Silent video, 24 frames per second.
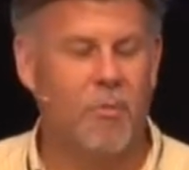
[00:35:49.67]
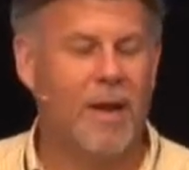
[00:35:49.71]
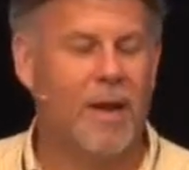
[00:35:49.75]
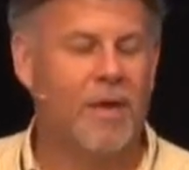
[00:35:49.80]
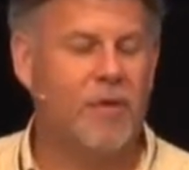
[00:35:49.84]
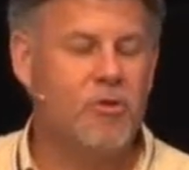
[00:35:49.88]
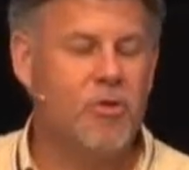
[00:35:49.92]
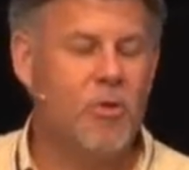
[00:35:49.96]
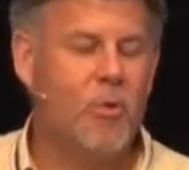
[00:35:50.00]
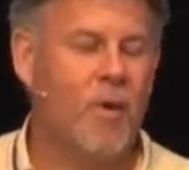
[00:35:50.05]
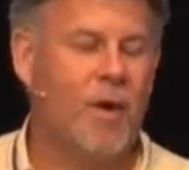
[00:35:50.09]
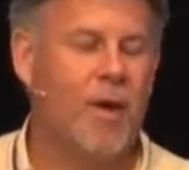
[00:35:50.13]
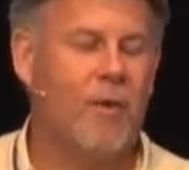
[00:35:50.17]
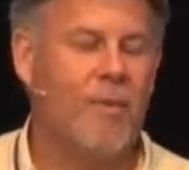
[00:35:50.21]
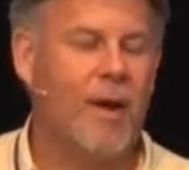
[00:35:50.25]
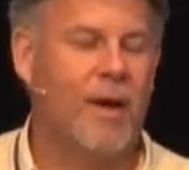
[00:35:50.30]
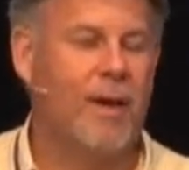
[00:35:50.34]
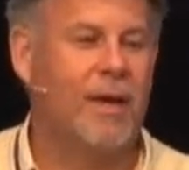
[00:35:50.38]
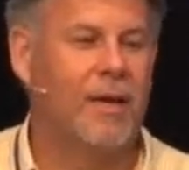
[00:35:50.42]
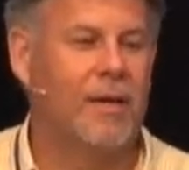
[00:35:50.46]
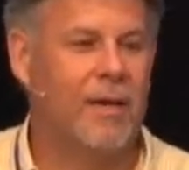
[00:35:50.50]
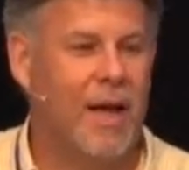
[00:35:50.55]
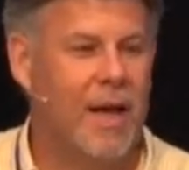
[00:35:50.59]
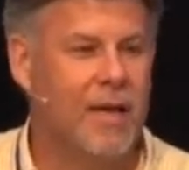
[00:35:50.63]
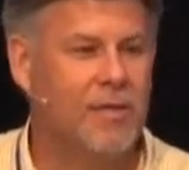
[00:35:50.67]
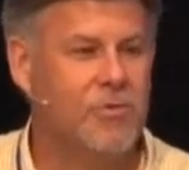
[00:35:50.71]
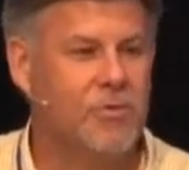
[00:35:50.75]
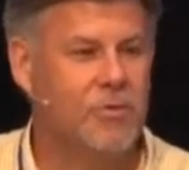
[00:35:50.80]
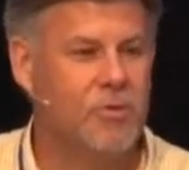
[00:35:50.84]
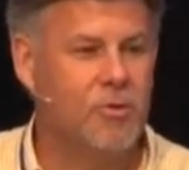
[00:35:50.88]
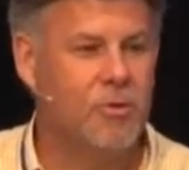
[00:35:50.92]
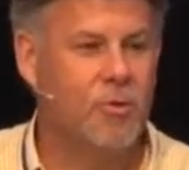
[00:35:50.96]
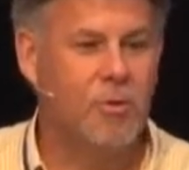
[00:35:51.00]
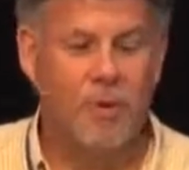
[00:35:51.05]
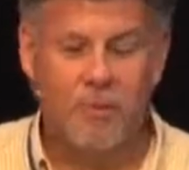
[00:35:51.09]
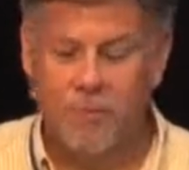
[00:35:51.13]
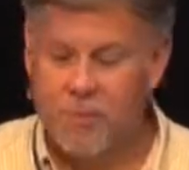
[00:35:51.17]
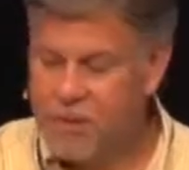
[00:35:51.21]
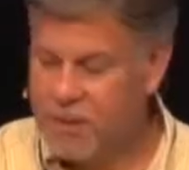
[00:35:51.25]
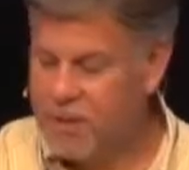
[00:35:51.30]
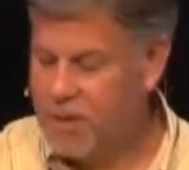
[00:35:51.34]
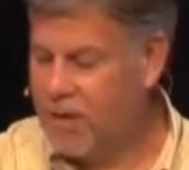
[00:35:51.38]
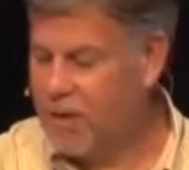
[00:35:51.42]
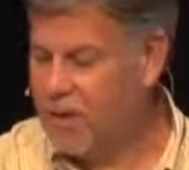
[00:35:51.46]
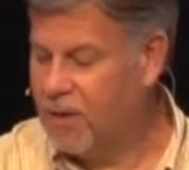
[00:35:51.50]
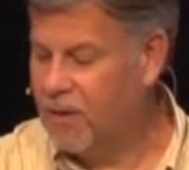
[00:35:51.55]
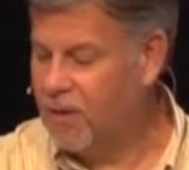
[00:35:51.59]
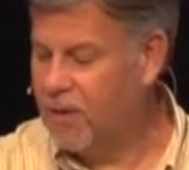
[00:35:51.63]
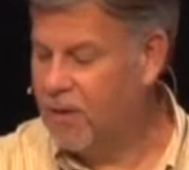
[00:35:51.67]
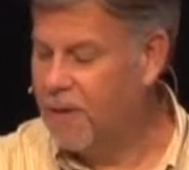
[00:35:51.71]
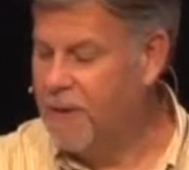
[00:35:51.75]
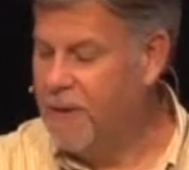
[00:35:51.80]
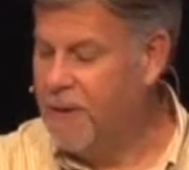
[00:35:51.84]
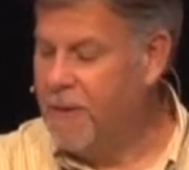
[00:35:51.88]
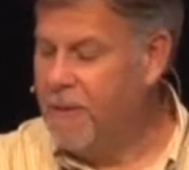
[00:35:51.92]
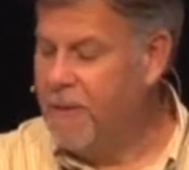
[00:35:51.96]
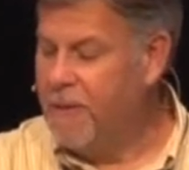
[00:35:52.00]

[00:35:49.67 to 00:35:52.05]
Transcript: But I do want to recognize two in particular,